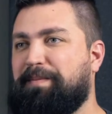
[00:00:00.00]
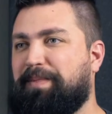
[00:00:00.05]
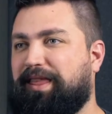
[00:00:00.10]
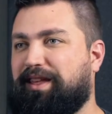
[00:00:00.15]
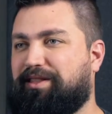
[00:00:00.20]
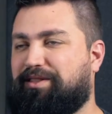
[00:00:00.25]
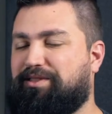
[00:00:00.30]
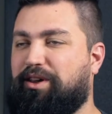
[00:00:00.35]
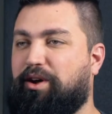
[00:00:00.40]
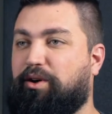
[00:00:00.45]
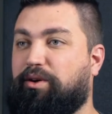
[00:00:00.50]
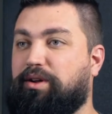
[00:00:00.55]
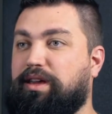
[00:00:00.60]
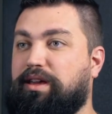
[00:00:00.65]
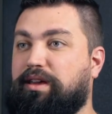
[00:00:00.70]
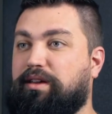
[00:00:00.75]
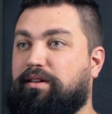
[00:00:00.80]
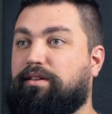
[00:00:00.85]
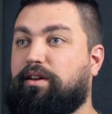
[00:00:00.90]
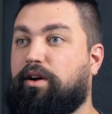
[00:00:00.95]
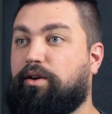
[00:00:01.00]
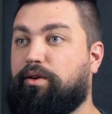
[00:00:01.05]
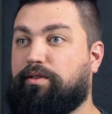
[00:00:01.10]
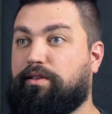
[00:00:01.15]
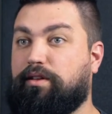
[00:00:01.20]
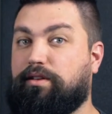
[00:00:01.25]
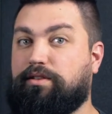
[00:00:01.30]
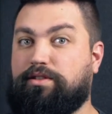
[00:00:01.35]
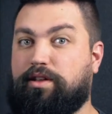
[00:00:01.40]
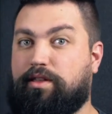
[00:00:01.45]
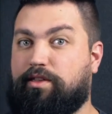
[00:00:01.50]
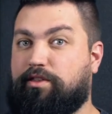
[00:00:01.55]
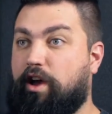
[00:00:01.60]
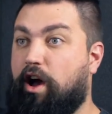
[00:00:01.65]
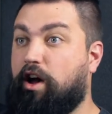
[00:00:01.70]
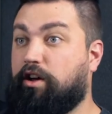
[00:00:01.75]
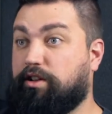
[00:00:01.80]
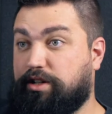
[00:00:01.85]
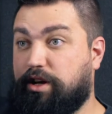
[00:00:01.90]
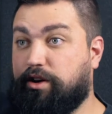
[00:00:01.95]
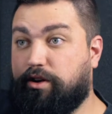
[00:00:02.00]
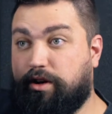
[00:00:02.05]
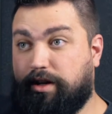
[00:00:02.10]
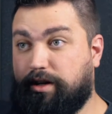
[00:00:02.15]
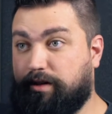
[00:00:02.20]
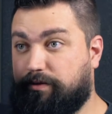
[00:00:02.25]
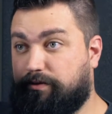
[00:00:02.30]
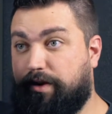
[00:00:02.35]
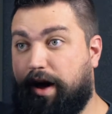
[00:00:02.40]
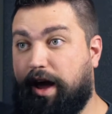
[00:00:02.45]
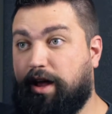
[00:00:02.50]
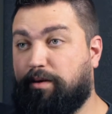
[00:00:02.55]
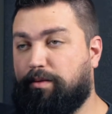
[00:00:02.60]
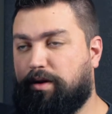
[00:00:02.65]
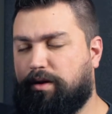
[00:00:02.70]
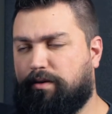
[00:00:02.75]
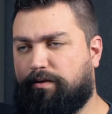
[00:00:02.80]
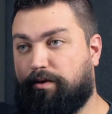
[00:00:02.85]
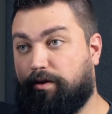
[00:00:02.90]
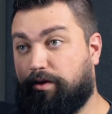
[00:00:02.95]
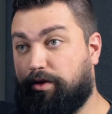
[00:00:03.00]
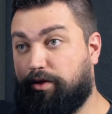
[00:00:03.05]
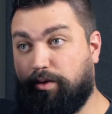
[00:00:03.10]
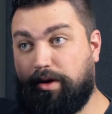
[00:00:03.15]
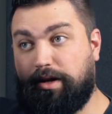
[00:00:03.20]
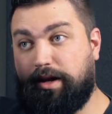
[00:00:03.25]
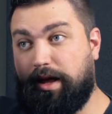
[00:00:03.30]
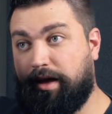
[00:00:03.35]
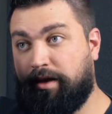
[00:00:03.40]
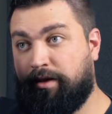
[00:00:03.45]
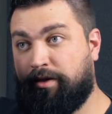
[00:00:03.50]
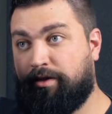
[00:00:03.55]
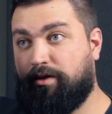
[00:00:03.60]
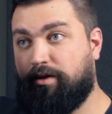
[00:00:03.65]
And so he goes into solitary confinement for 3 days.